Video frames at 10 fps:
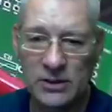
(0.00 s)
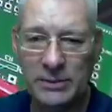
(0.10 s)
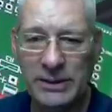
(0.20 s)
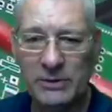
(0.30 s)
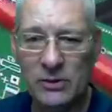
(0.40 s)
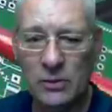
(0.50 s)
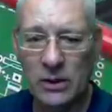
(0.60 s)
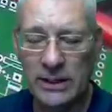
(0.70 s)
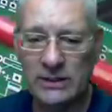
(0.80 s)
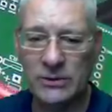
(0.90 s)
people who
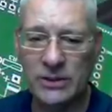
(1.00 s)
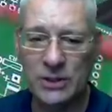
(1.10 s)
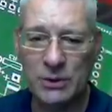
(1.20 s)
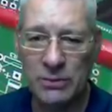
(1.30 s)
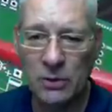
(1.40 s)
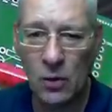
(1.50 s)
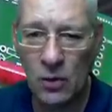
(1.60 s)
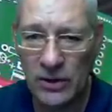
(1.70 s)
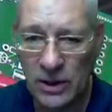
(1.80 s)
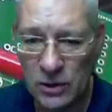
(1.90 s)
like to explore
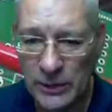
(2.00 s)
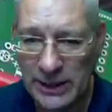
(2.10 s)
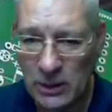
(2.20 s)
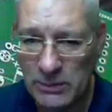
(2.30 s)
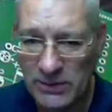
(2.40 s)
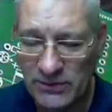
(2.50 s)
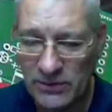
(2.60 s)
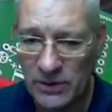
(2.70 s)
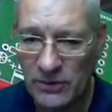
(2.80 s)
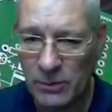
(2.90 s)
the Arduino a bit
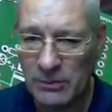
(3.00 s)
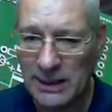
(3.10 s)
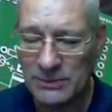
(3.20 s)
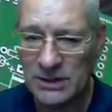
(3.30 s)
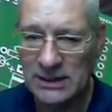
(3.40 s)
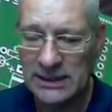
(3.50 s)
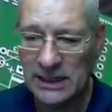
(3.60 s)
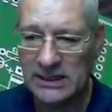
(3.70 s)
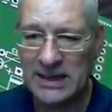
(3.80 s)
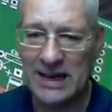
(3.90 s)
further and perhaps
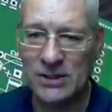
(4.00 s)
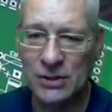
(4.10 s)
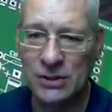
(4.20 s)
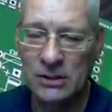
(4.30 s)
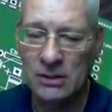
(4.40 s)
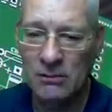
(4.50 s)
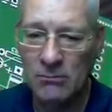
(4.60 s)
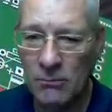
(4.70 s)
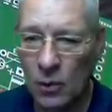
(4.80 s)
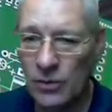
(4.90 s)
attach
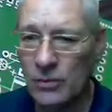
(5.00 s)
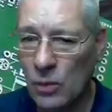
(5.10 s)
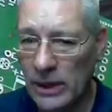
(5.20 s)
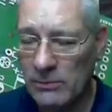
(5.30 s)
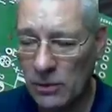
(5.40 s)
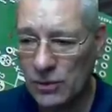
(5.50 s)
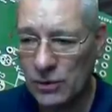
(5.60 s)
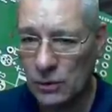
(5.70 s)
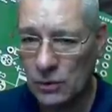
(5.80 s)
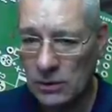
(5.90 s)
more than one
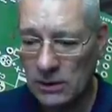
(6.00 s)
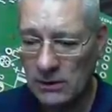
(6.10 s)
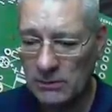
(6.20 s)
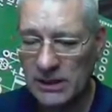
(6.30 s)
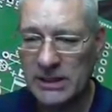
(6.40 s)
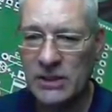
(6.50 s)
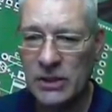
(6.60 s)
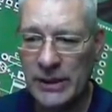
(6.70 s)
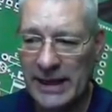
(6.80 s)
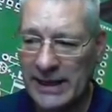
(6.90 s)
module but can do
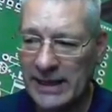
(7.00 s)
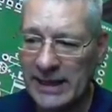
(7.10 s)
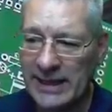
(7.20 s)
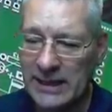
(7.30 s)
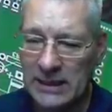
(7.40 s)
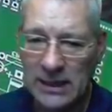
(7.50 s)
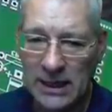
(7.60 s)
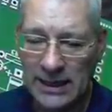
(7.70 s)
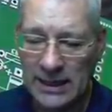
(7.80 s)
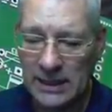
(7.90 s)
it in a,
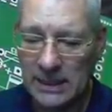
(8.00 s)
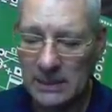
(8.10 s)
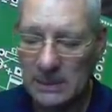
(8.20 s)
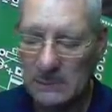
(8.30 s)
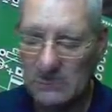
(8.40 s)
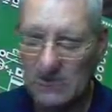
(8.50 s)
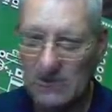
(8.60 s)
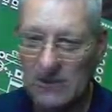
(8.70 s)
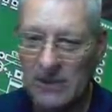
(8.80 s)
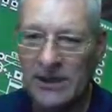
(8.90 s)
a
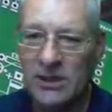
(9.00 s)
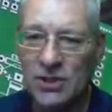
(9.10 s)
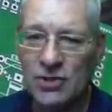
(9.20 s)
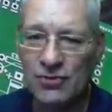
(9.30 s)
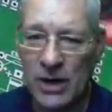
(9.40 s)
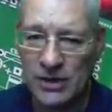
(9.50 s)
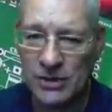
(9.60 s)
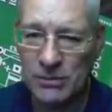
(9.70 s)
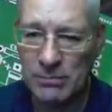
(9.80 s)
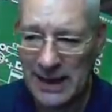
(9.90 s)
in a
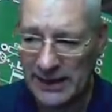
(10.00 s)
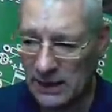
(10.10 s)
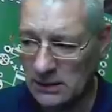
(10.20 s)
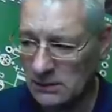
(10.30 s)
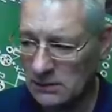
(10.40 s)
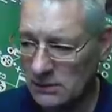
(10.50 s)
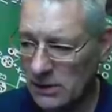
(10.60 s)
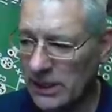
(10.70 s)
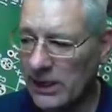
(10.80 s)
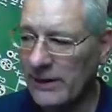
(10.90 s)
structured manner
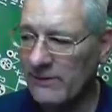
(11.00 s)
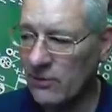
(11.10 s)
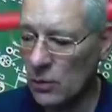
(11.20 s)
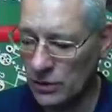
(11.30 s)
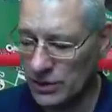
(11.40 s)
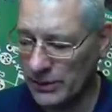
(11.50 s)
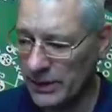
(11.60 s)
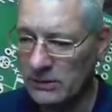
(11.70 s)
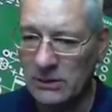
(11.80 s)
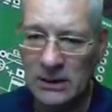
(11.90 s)
right going forward so you
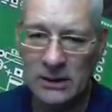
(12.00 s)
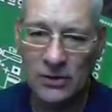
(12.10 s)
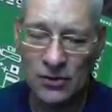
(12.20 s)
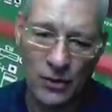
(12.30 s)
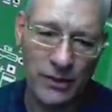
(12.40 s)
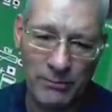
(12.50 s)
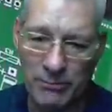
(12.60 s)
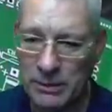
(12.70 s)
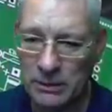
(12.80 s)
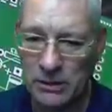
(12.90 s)
don't try and
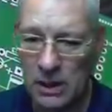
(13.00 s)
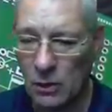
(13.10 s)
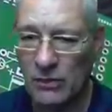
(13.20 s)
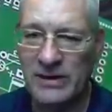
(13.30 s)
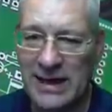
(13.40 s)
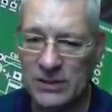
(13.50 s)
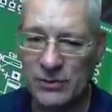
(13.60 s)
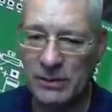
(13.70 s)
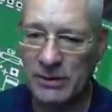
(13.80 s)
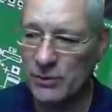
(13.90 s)
build the whole of NASA in
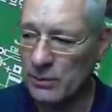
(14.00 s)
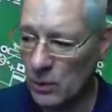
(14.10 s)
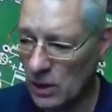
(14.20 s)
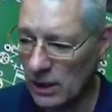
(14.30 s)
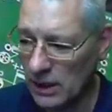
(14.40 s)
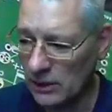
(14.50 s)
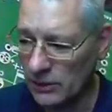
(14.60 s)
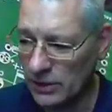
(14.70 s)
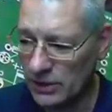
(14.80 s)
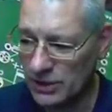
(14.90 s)
your bedroom in one go.
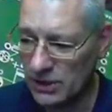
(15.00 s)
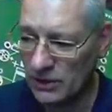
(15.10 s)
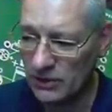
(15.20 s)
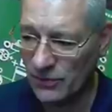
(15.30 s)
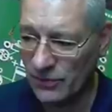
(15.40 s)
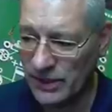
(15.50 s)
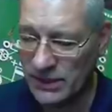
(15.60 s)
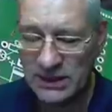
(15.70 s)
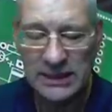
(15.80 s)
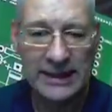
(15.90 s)
You could start off with
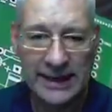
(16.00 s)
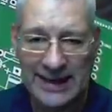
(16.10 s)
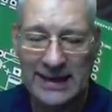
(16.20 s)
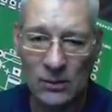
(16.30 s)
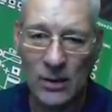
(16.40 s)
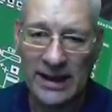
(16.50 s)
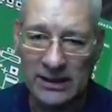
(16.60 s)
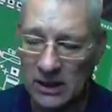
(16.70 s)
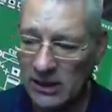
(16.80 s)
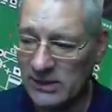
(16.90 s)
this in the way that
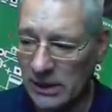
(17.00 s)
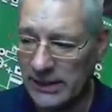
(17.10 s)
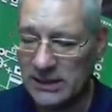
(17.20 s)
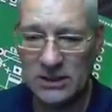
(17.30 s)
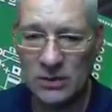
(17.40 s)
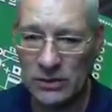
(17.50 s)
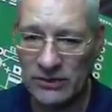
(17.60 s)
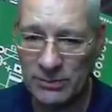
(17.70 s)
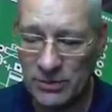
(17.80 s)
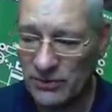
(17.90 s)
I've done it as sort of a
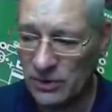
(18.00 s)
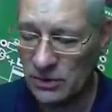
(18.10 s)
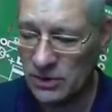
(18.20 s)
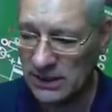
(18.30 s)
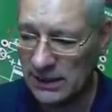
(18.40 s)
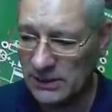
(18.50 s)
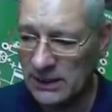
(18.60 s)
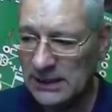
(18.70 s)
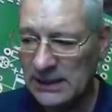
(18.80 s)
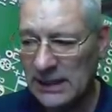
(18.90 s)
proof of concept,
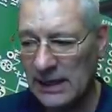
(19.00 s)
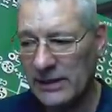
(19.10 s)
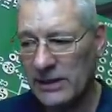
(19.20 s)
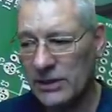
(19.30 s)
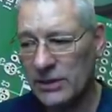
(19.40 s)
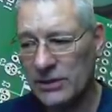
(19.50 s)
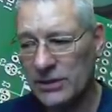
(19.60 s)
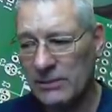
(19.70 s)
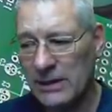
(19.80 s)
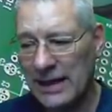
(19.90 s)
and then you could
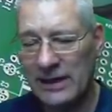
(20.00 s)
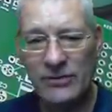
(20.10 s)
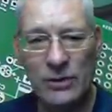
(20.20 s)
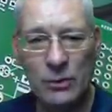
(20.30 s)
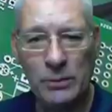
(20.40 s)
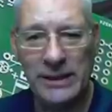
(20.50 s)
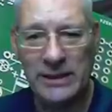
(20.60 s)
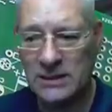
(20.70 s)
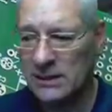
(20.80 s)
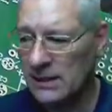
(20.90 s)
um, add a few more
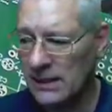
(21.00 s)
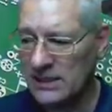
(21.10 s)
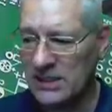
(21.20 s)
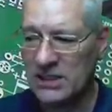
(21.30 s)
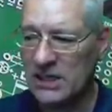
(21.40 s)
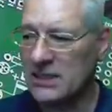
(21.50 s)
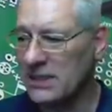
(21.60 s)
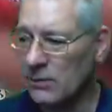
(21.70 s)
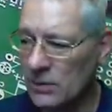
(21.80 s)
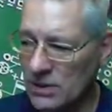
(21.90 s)
bits. Let's discuss
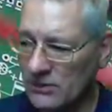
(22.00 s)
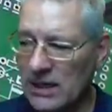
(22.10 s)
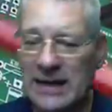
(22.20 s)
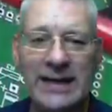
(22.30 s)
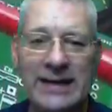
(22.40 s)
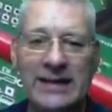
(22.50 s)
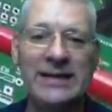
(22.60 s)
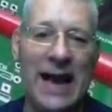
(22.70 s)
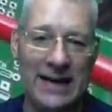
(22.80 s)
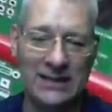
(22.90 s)
that once I've cleared the
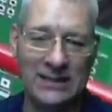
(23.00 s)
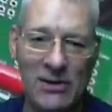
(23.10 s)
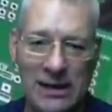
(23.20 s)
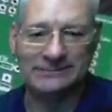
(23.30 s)
decks, all right?